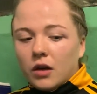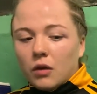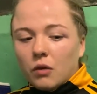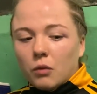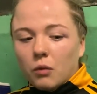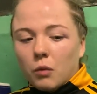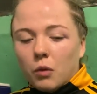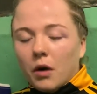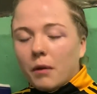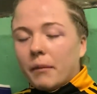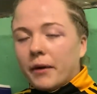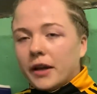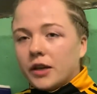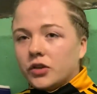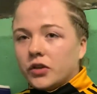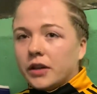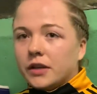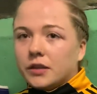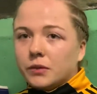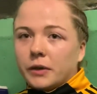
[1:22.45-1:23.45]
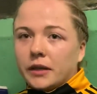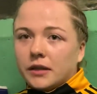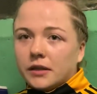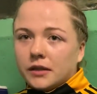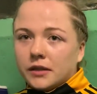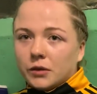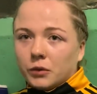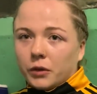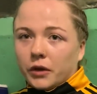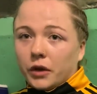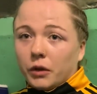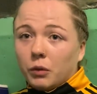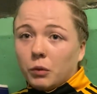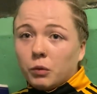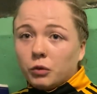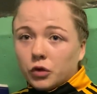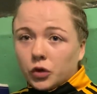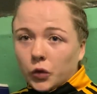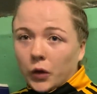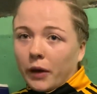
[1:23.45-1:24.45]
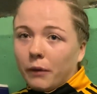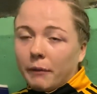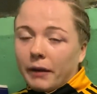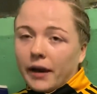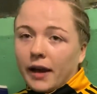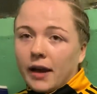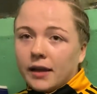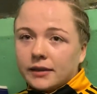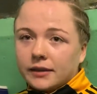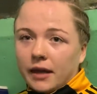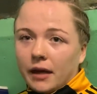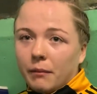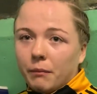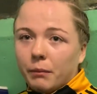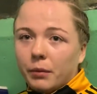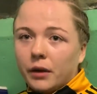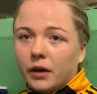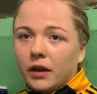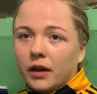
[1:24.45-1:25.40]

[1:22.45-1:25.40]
what my strengths and weaknesses were throughout my last camp